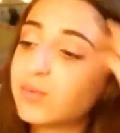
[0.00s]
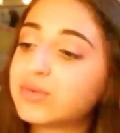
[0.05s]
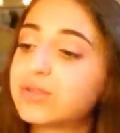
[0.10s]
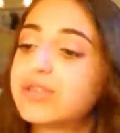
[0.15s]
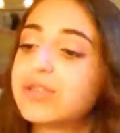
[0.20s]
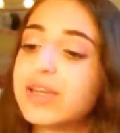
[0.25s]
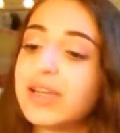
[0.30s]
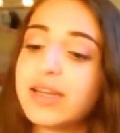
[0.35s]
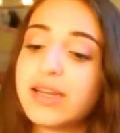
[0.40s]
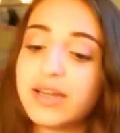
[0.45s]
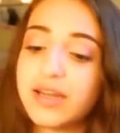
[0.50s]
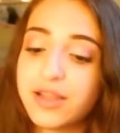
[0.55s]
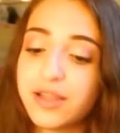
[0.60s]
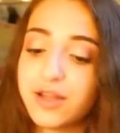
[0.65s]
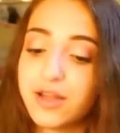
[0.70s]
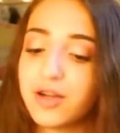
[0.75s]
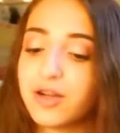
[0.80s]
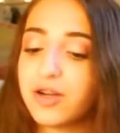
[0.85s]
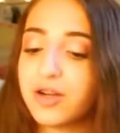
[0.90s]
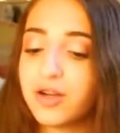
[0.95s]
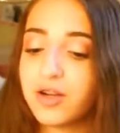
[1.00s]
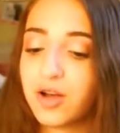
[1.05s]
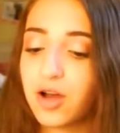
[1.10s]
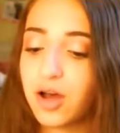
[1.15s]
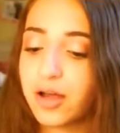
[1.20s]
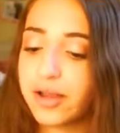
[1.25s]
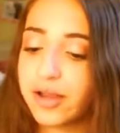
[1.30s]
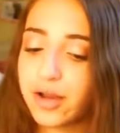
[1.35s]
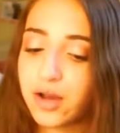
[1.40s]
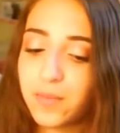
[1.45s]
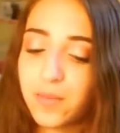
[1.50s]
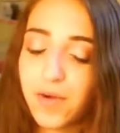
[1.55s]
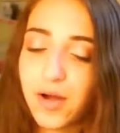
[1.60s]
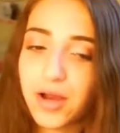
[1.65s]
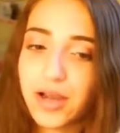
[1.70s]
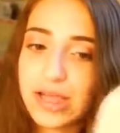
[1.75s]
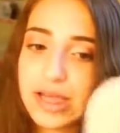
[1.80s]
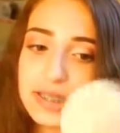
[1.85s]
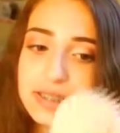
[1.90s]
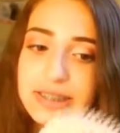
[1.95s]
once again another Conair
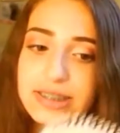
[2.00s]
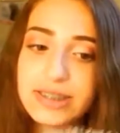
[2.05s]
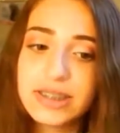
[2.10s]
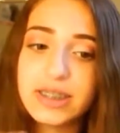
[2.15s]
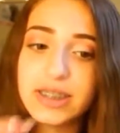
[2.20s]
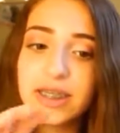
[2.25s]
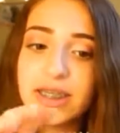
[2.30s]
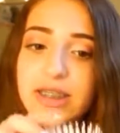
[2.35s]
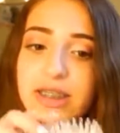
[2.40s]
product.